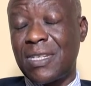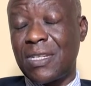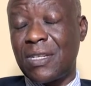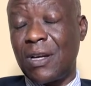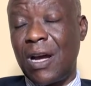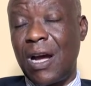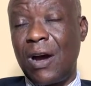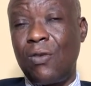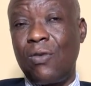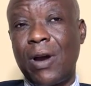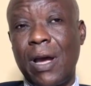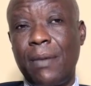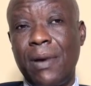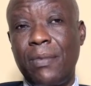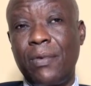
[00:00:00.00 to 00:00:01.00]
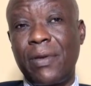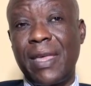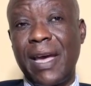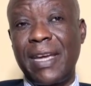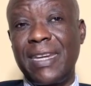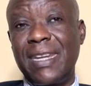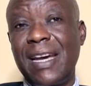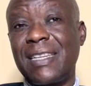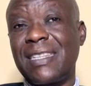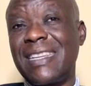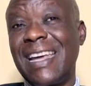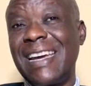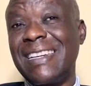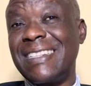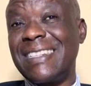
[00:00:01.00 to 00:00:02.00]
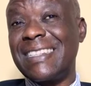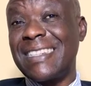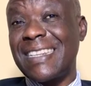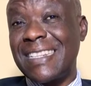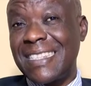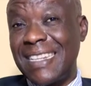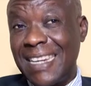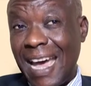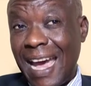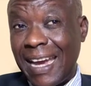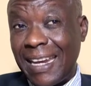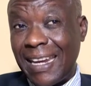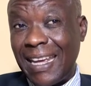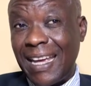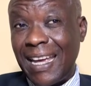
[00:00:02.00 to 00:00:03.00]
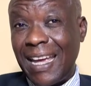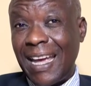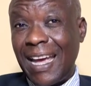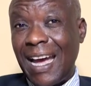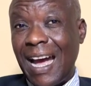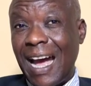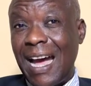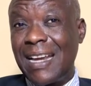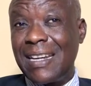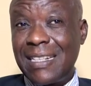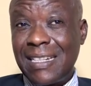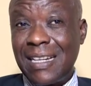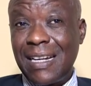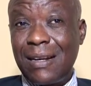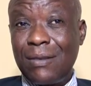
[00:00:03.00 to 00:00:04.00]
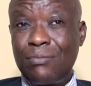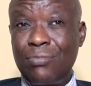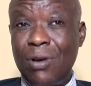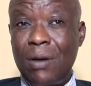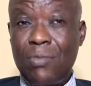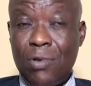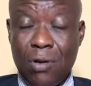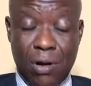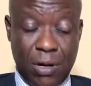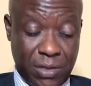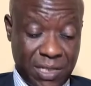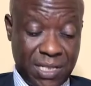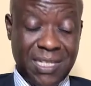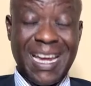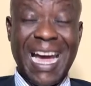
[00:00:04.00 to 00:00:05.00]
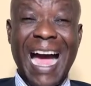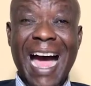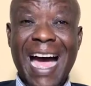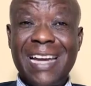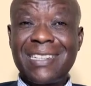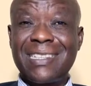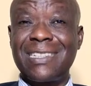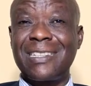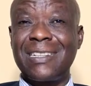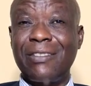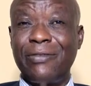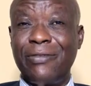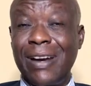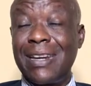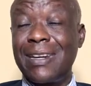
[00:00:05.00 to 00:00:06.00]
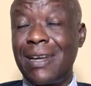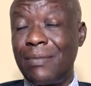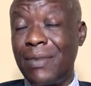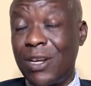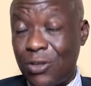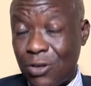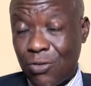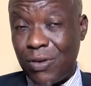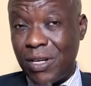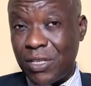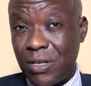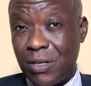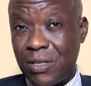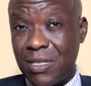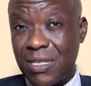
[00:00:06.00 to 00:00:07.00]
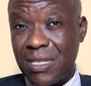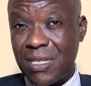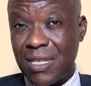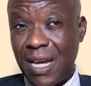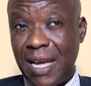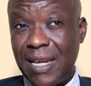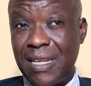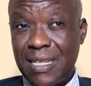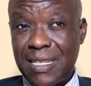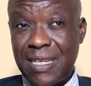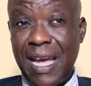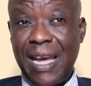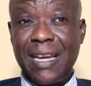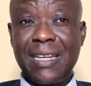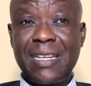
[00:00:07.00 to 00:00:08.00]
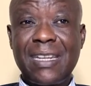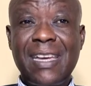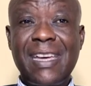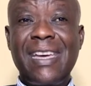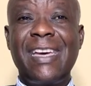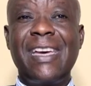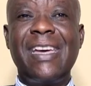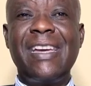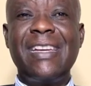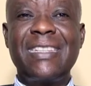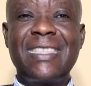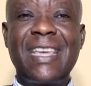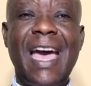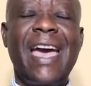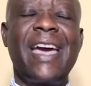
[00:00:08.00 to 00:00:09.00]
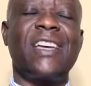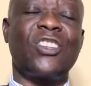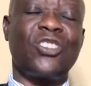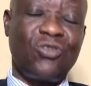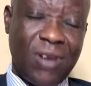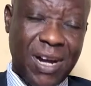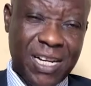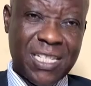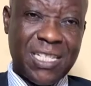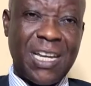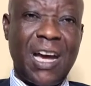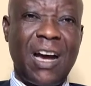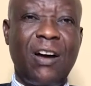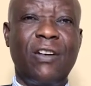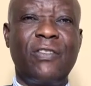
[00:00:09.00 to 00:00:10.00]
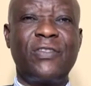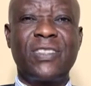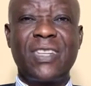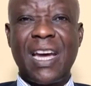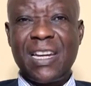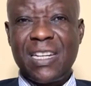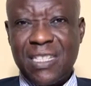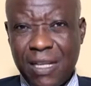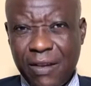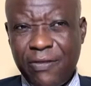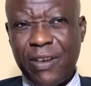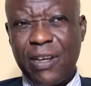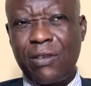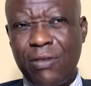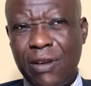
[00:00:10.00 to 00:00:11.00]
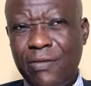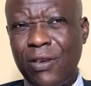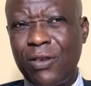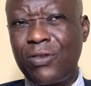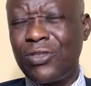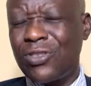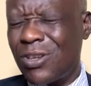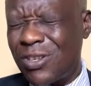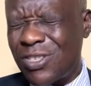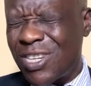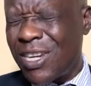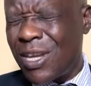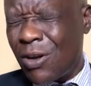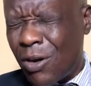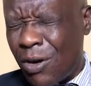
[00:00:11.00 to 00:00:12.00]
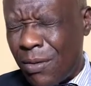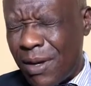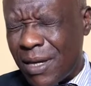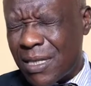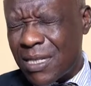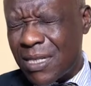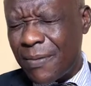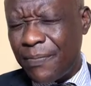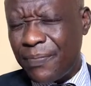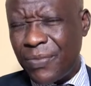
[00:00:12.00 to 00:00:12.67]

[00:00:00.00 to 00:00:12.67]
who came up with ideas in 1969. And Bob Coates asked fundamental questions, and he said, is there a structure of scientific revolutions in economics?